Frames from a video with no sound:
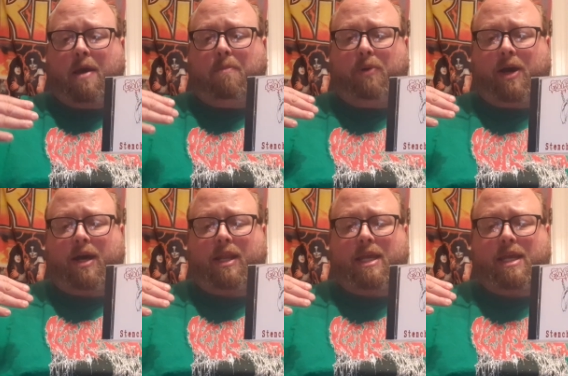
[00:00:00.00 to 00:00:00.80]

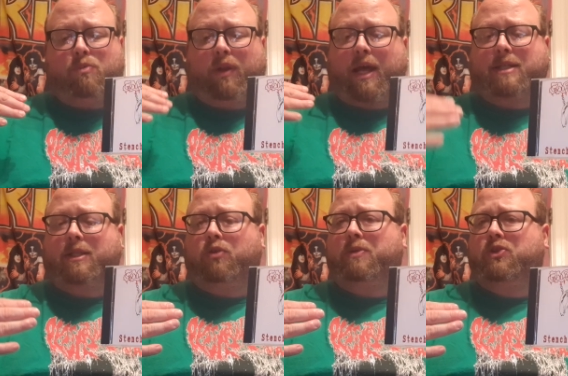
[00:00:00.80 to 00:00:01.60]
but he relies
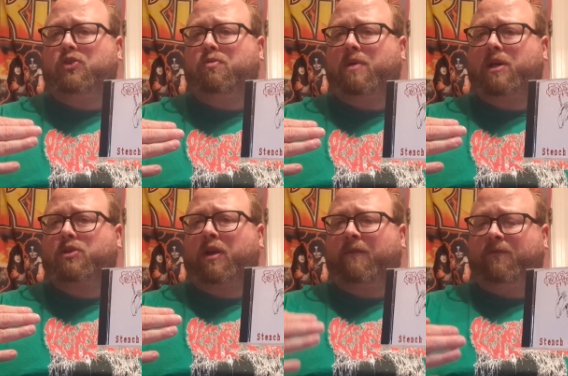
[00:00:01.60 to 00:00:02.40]
a little bit too much
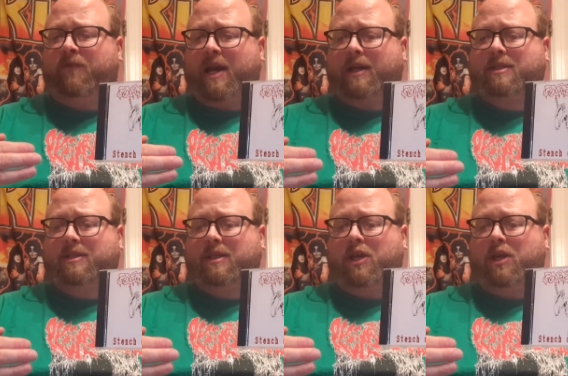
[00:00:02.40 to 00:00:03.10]
on effects.